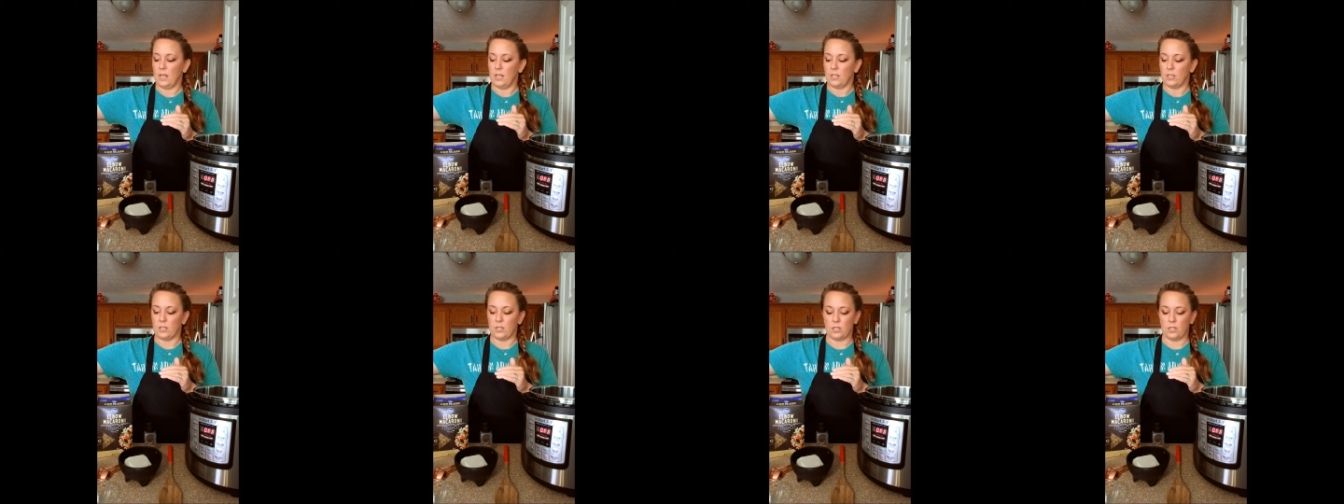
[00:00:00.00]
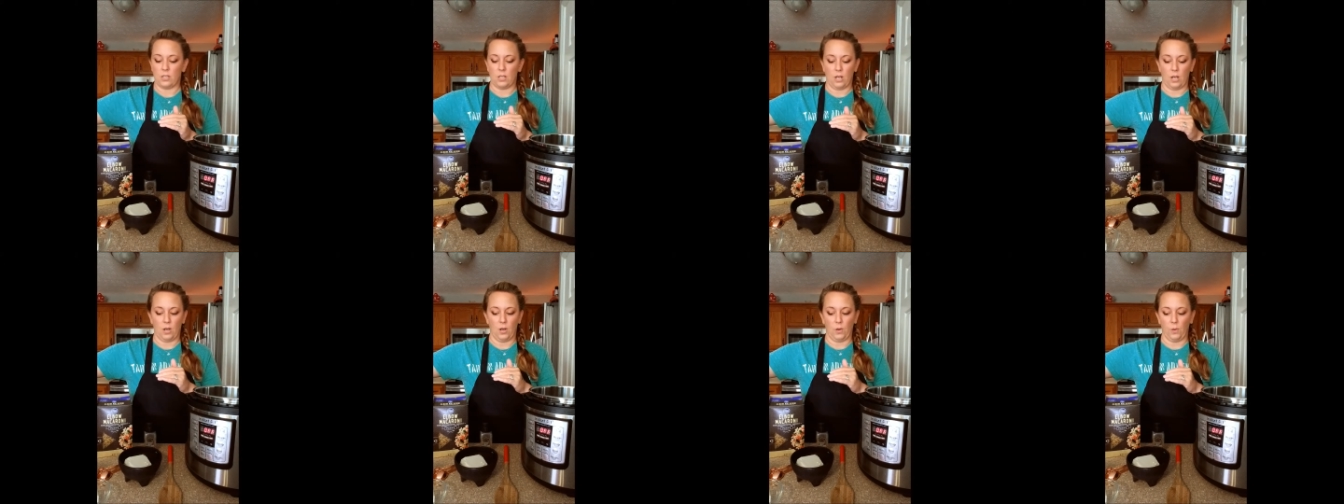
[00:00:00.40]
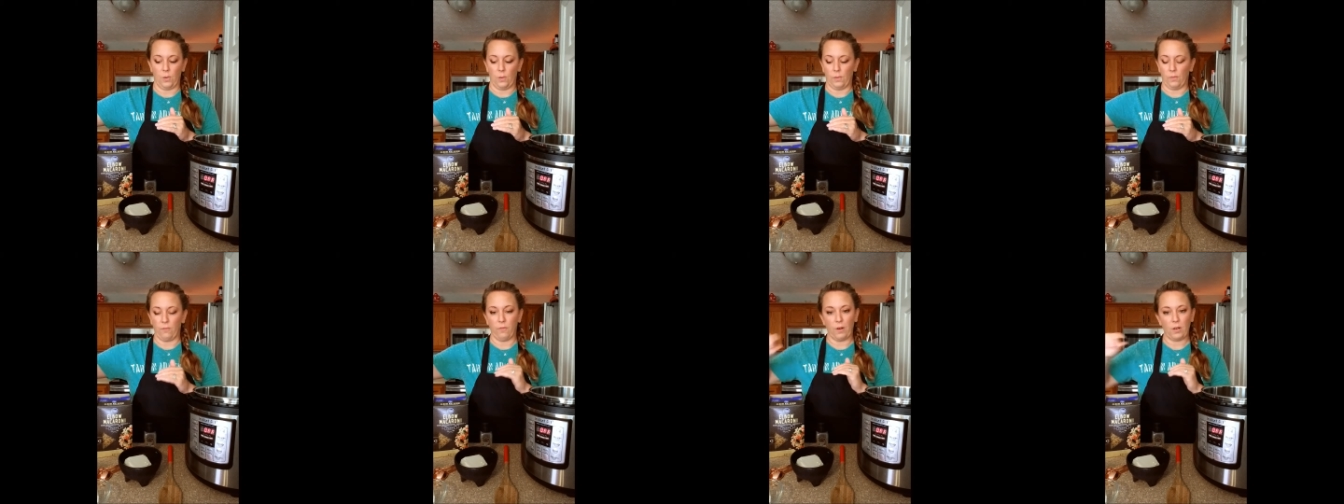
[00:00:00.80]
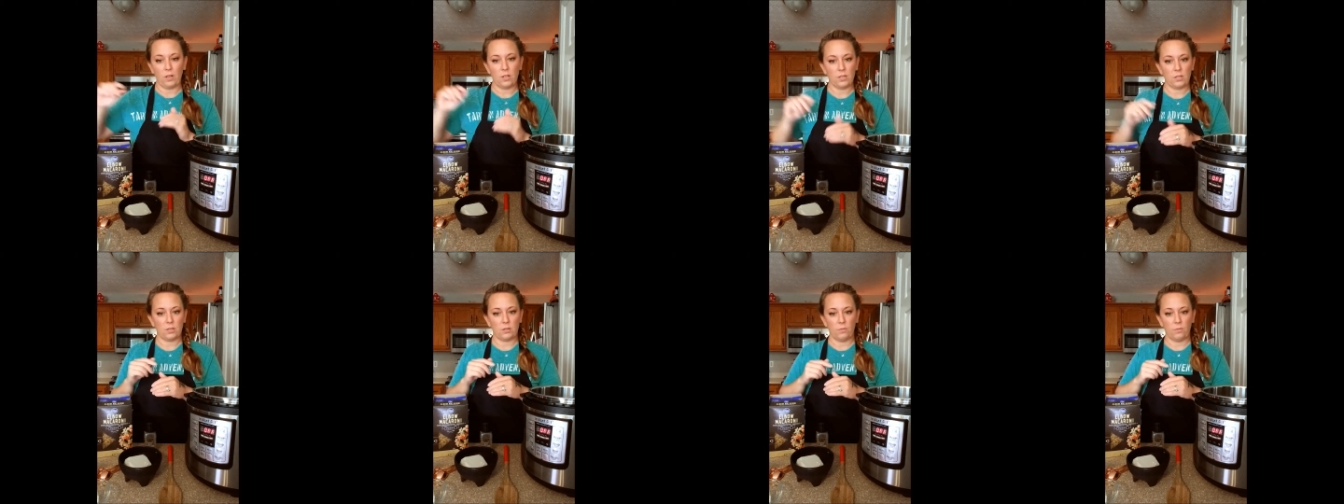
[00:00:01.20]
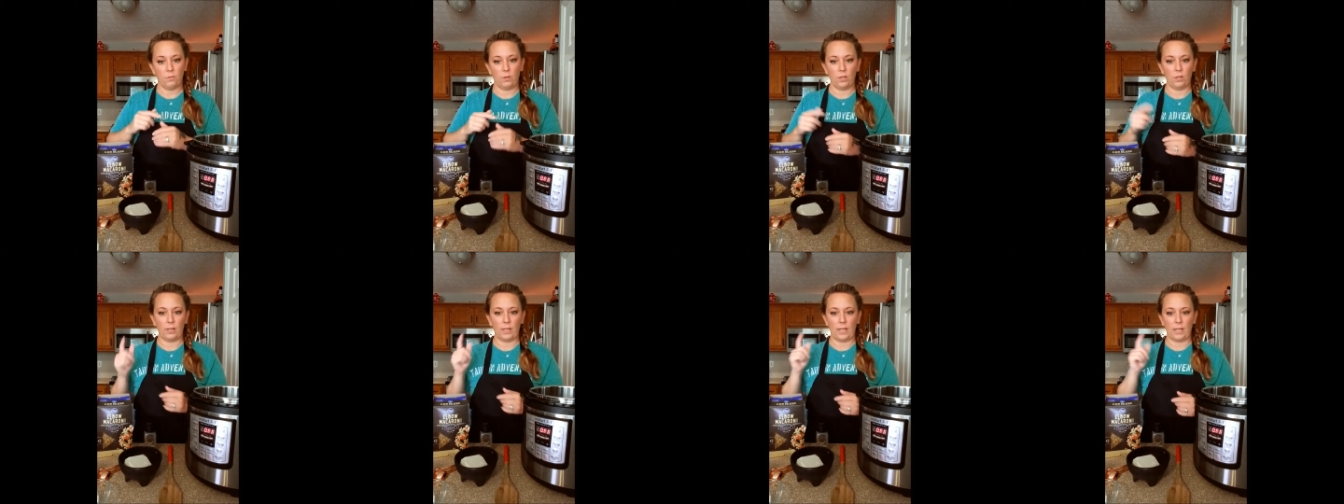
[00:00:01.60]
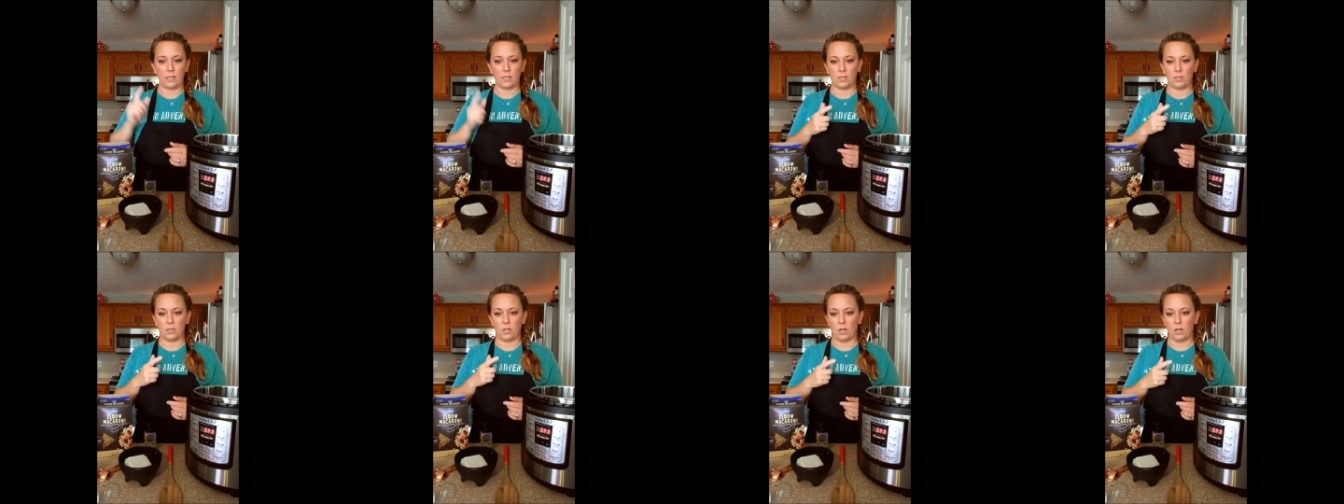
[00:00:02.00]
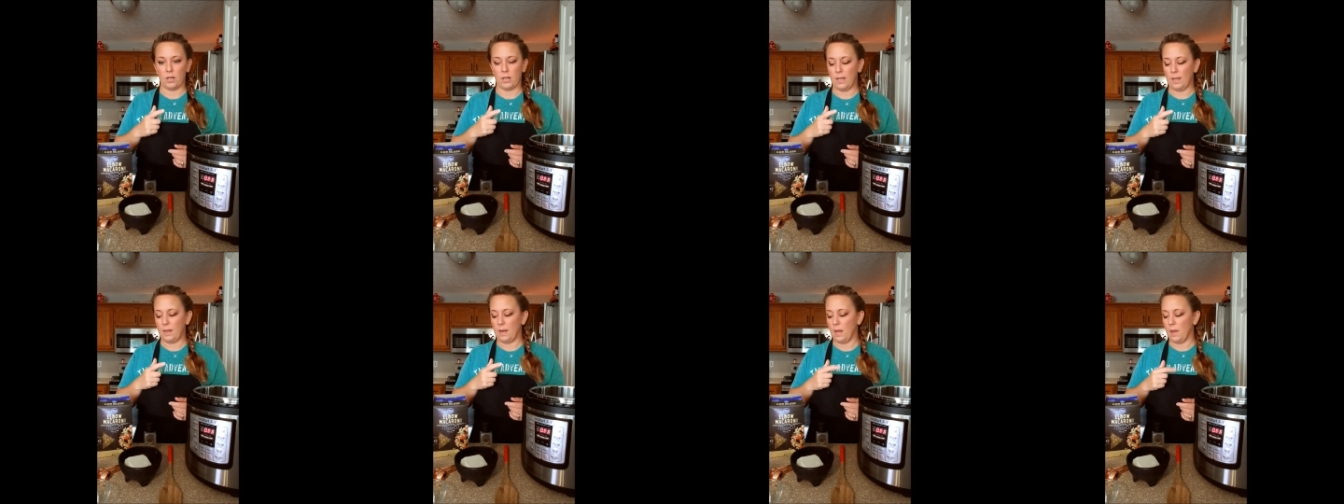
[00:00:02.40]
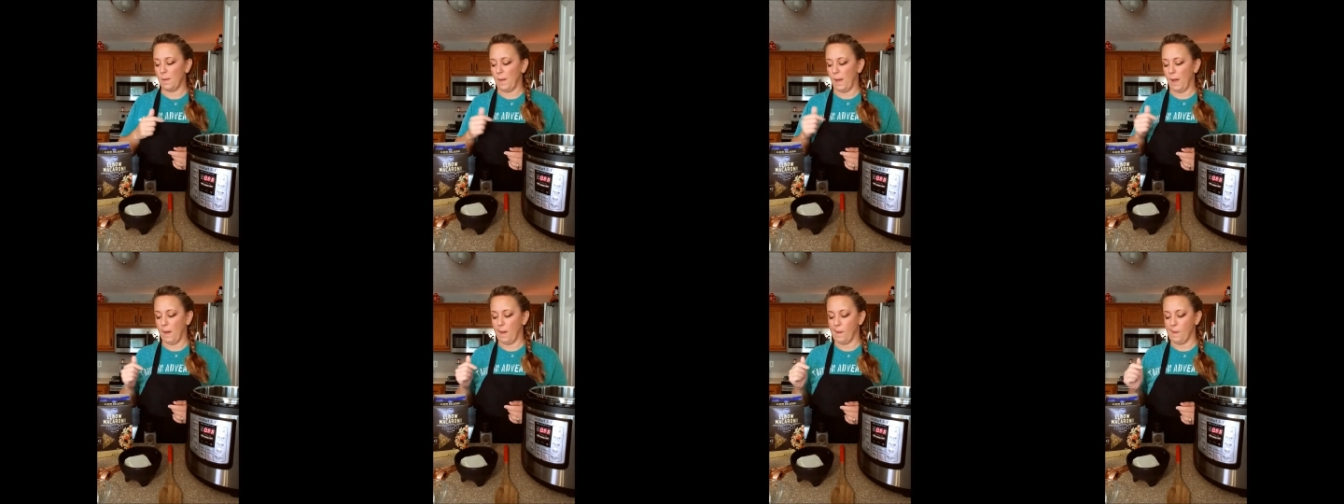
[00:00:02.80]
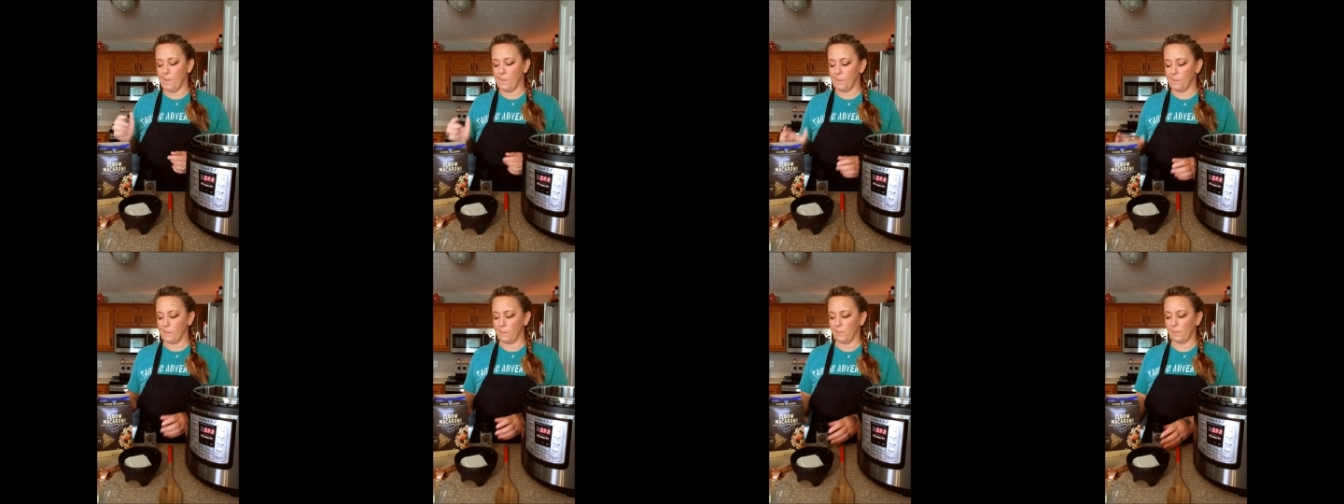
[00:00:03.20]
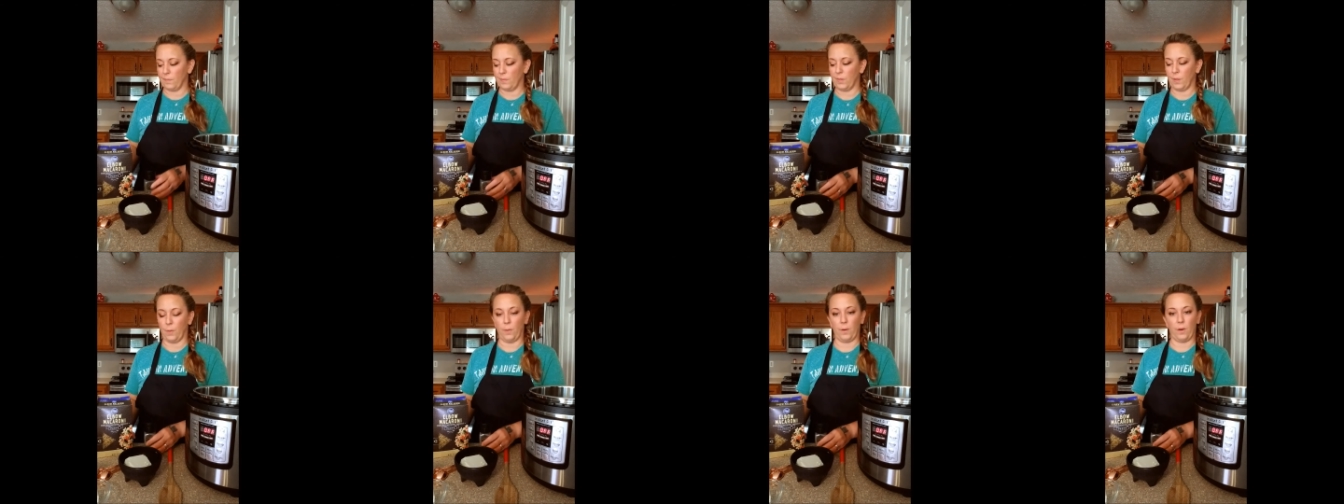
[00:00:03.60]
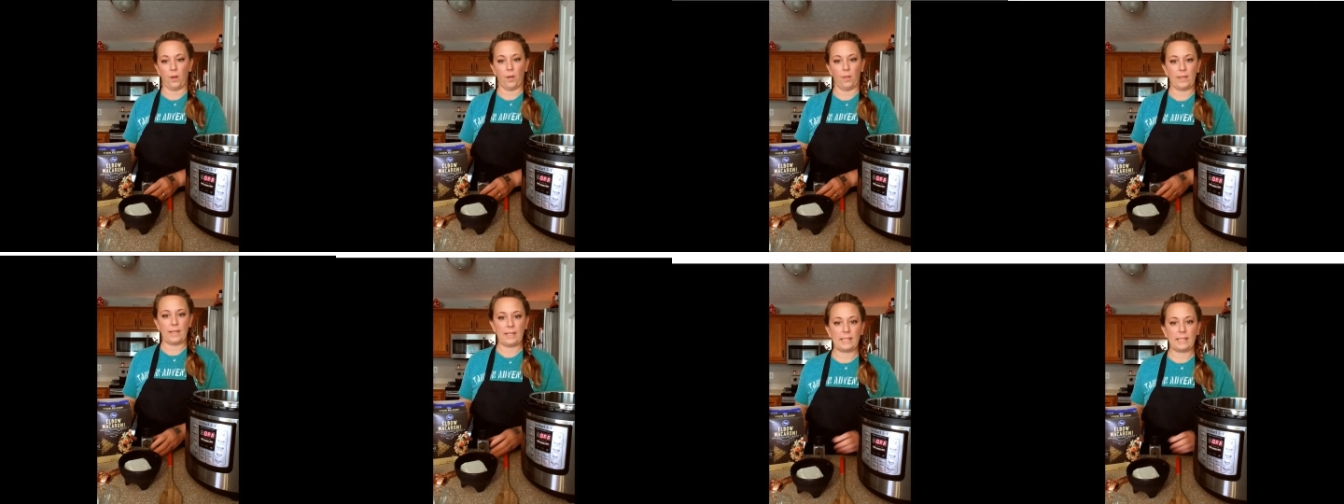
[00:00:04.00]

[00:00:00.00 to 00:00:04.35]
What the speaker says: So first we'll get started throwing all these